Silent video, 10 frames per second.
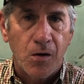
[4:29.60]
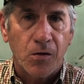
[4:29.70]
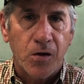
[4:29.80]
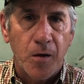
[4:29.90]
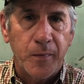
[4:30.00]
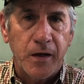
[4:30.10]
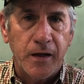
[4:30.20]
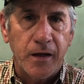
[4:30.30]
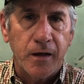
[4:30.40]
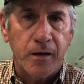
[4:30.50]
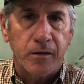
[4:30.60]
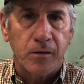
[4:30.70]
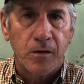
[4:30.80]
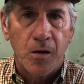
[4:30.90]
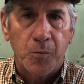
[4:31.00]
coming in and
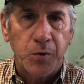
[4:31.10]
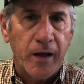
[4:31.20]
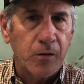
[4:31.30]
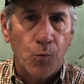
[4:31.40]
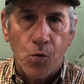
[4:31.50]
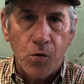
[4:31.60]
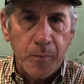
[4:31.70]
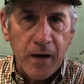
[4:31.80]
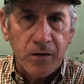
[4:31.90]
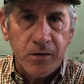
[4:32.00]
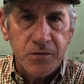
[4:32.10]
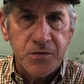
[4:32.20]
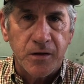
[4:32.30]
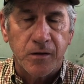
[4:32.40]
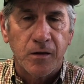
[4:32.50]
planting watermelons,
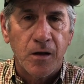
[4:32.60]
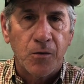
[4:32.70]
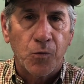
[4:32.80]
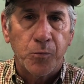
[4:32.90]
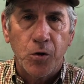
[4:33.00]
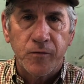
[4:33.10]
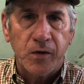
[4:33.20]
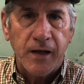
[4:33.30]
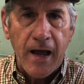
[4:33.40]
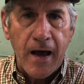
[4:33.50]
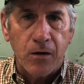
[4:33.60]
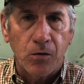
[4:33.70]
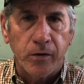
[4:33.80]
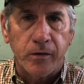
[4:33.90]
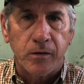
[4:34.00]
and we're moving
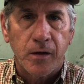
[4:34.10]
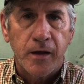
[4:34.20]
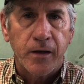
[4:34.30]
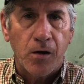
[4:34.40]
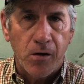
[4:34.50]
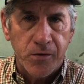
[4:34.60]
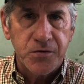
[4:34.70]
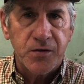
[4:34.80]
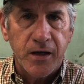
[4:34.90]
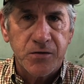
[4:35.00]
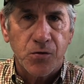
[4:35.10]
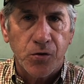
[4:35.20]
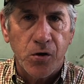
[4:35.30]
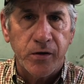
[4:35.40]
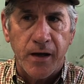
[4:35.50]
cattle, and all those things are
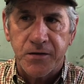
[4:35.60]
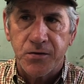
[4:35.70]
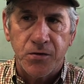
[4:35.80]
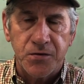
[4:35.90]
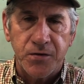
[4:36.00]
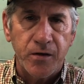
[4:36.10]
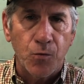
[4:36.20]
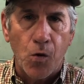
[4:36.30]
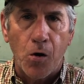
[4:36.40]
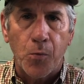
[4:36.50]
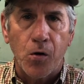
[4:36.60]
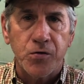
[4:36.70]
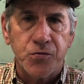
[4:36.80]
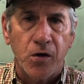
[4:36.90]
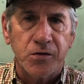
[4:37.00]
good. And you see the Walmart
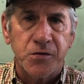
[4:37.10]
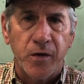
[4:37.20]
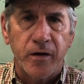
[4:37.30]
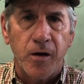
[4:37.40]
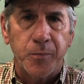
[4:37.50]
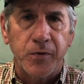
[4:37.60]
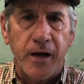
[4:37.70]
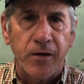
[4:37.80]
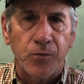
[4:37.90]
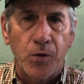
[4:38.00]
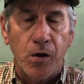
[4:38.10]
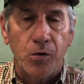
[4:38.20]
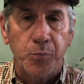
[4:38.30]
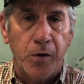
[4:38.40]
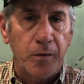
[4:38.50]
trucks running up and down the
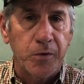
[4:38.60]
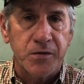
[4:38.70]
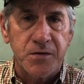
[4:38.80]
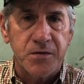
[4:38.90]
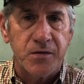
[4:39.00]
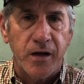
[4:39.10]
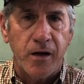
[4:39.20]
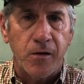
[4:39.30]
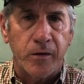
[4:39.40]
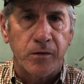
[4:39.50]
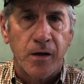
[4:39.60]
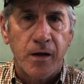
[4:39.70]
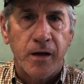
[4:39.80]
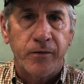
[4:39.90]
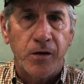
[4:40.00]
road. Publix is there, and
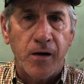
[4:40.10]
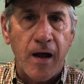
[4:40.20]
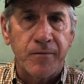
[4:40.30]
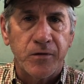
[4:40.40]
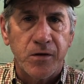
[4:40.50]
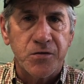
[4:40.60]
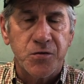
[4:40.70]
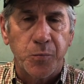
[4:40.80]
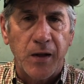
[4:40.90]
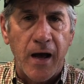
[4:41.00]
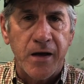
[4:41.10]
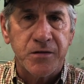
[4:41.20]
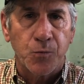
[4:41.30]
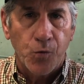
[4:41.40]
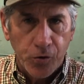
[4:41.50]
they're having their supplies,
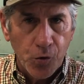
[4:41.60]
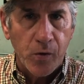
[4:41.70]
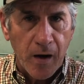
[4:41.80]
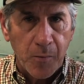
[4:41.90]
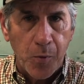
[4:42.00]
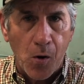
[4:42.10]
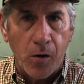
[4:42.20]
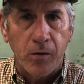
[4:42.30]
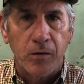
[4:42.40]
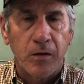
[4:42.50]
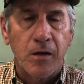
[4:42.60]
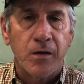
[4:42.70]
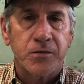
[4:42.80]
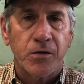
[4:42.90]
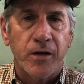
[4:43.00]
and we're doing our part.
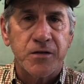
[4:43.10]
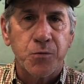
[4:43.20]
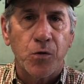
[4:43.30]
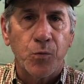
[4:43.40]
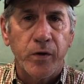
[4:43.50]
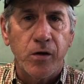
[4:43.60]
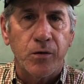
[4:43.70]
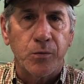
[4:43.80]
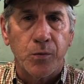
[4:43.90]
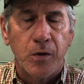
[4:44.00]
So that's what we do.